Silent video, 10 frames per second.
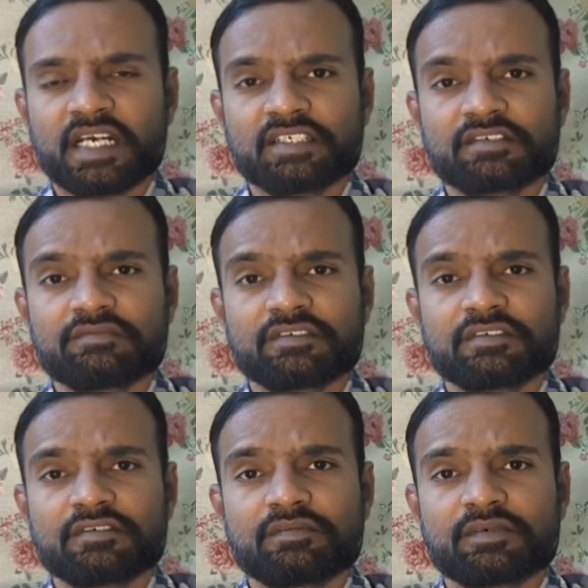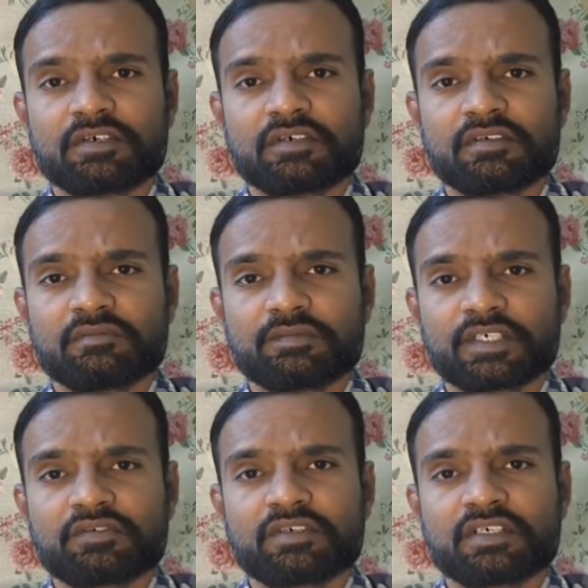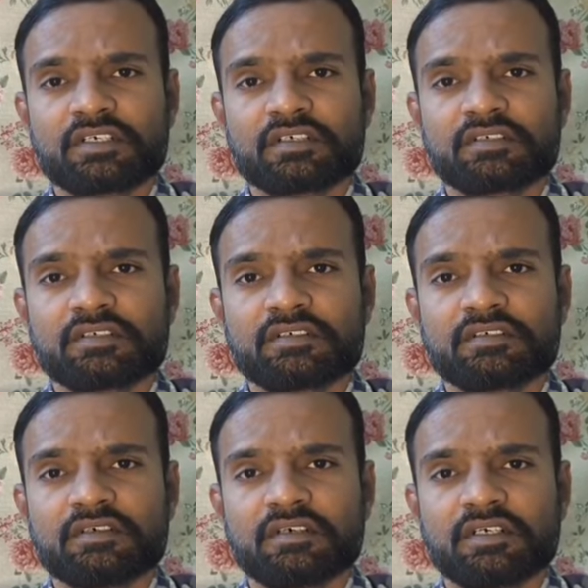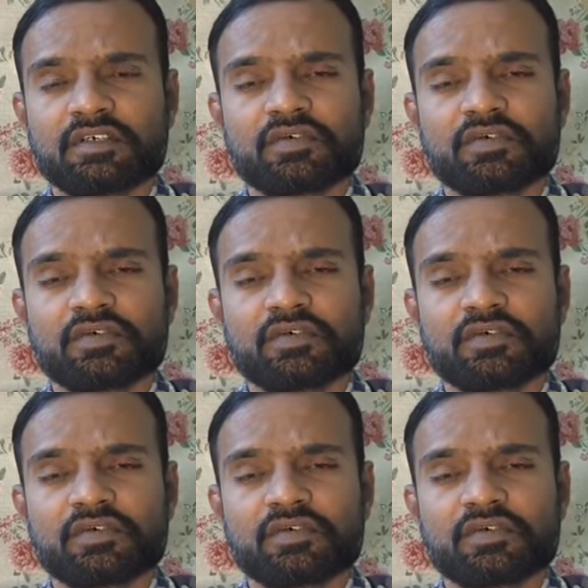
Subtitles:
package of the particular inductor,